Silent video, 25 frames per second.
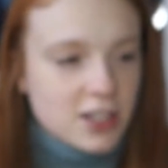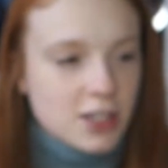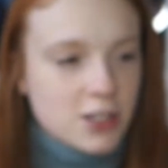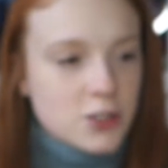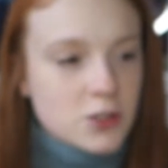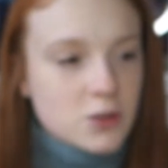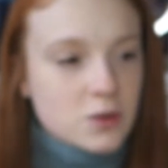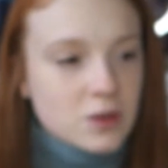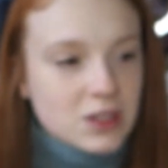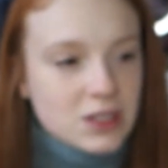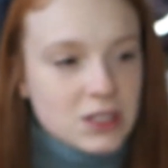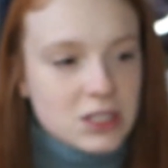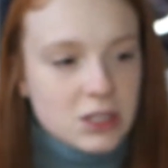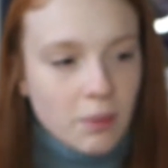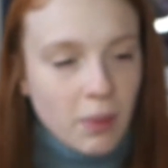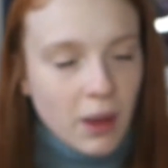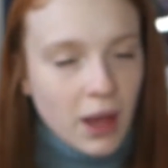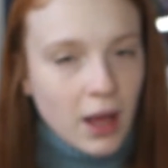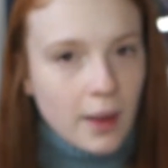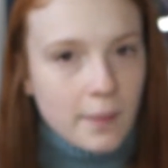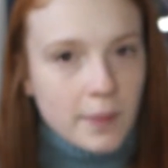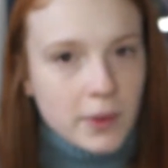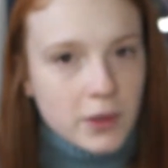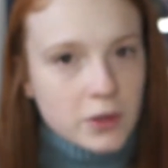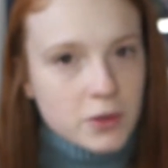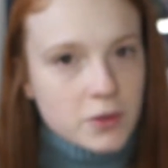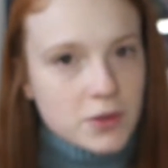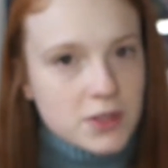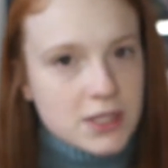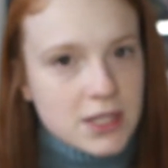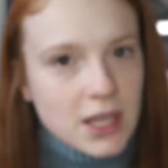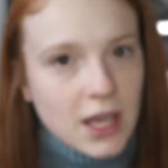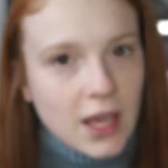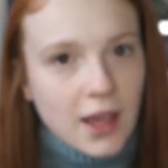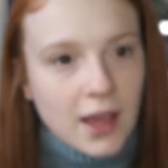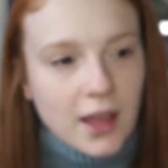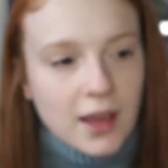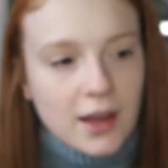I do need to pick up a new
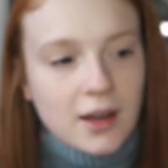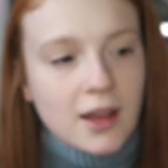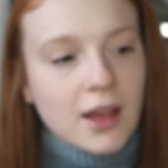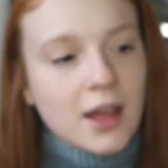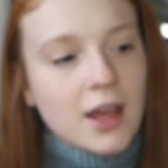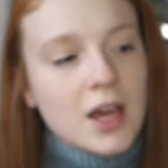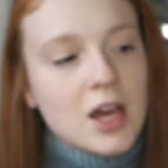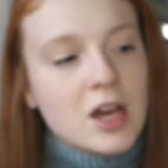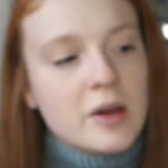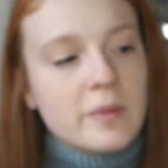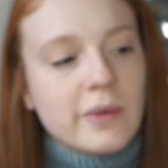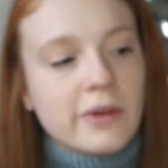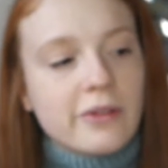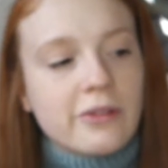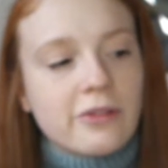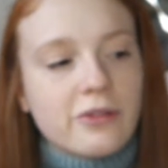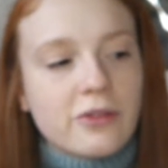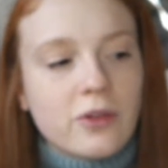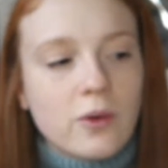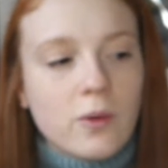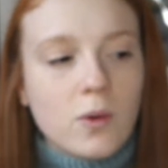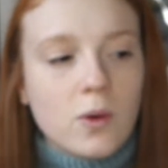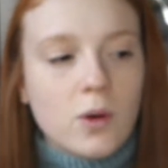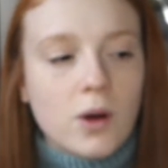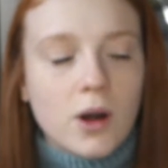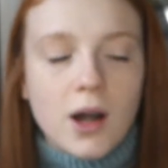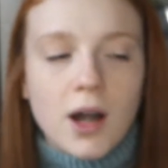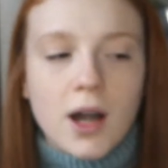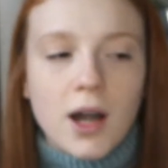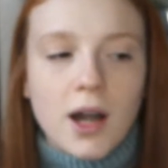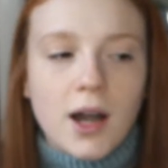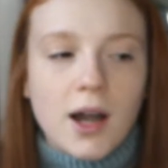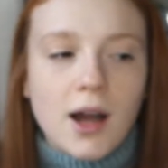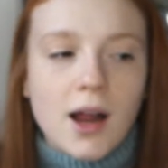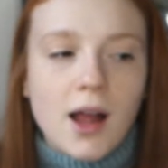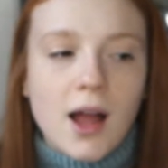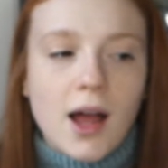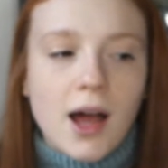skein
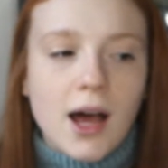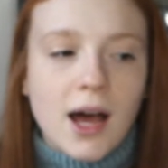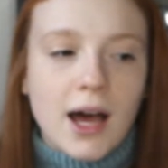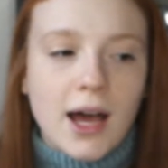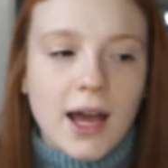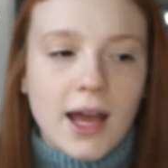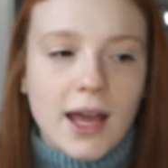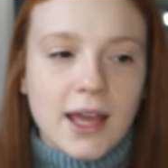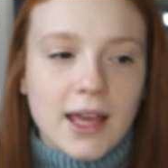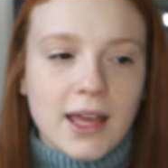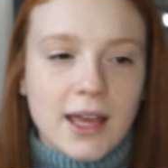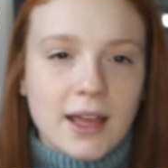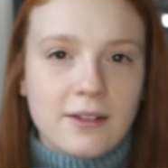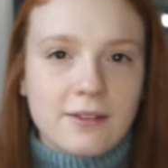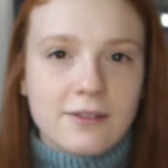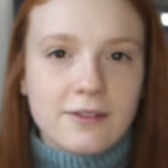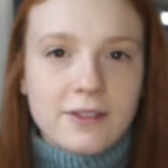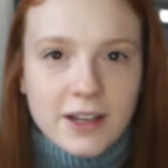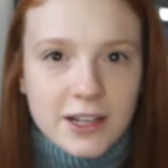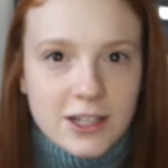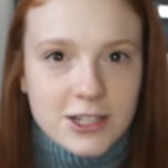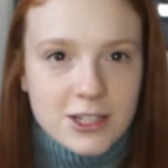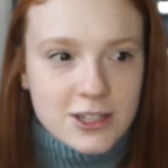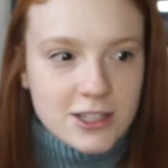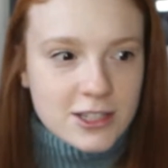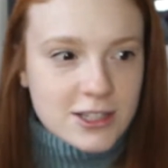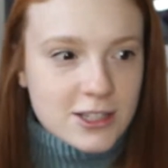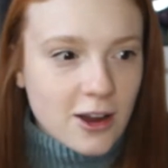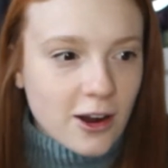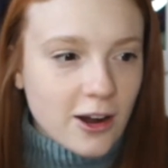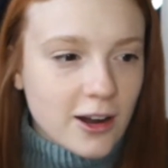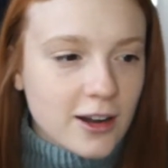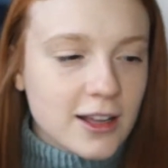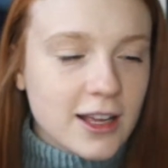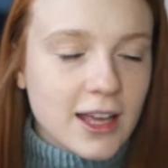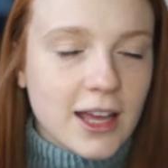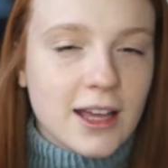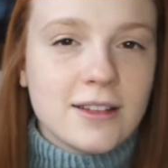before I can finish this
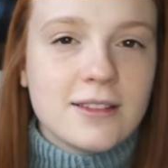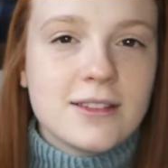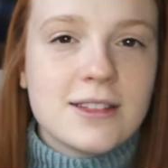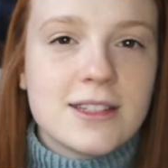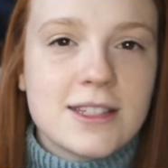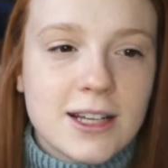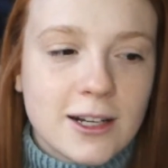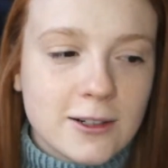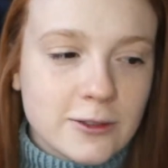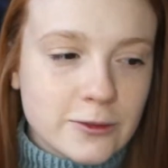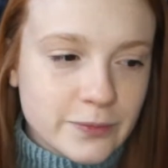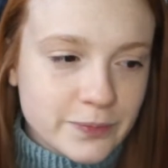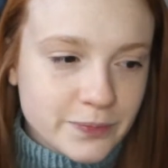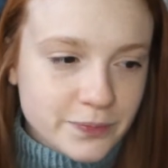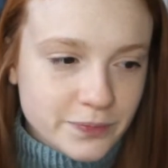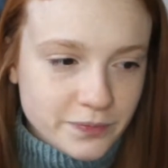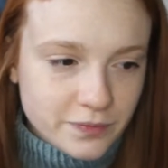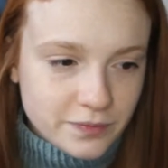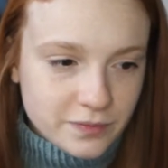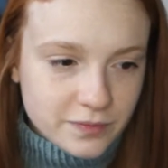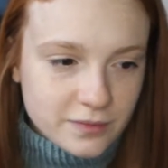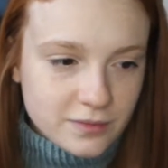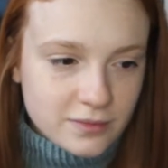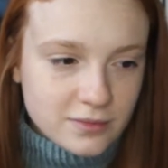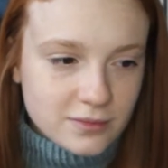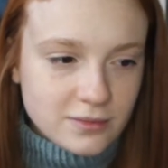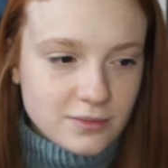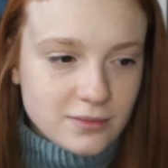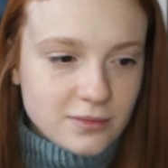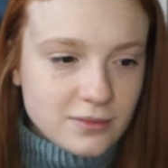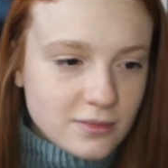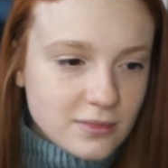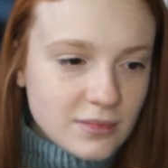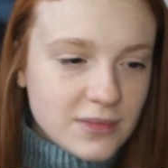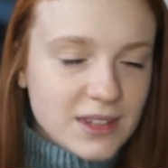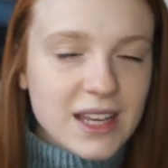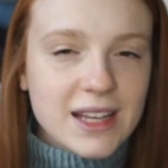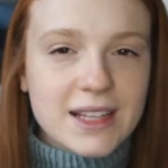cardigan, so
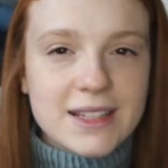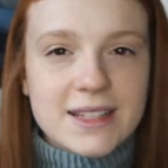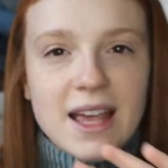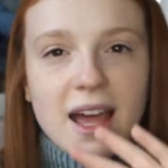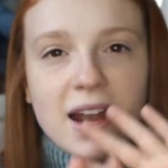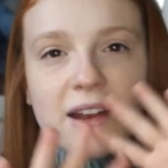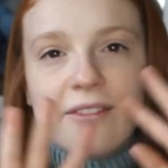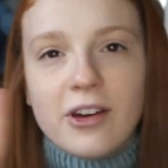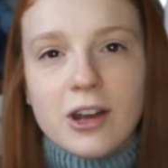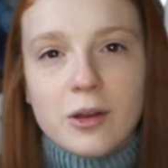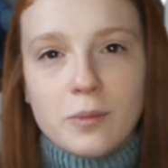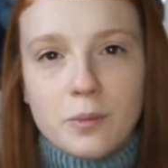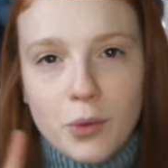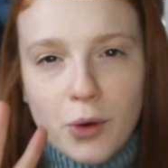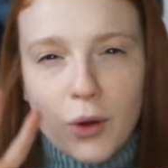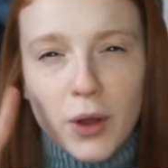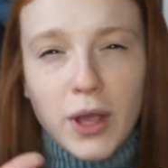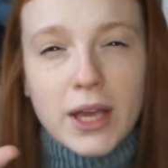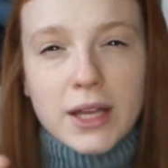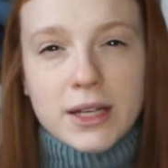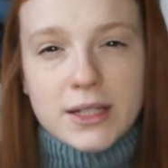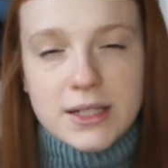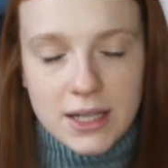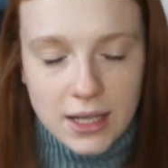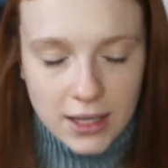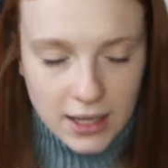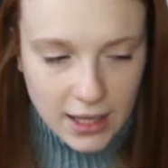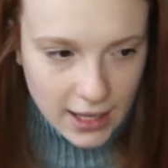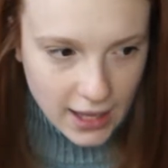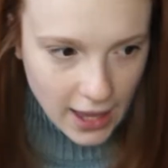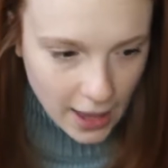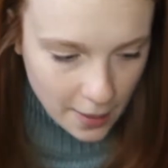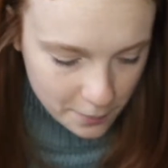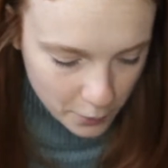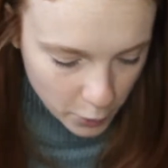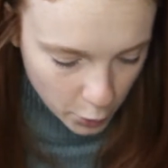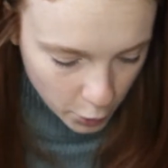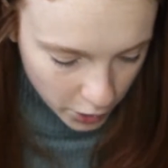it's kind of on a break until I
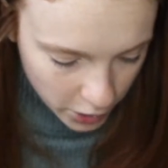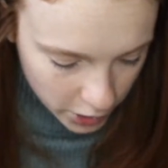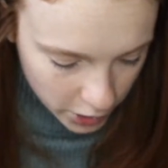get more